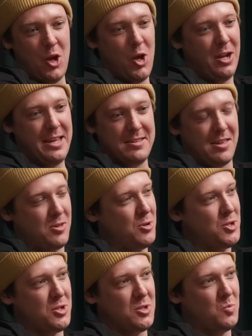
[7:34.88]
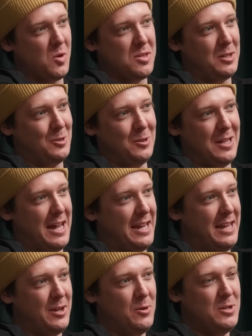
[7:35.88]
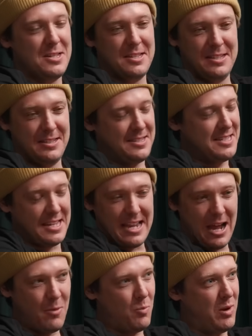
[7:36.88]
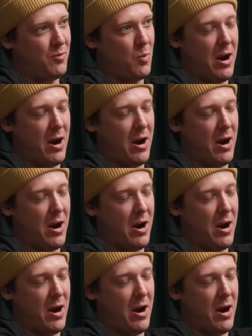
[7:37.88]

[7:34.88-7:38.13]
Earliest discussions. What does it look like? Who do you sit down with?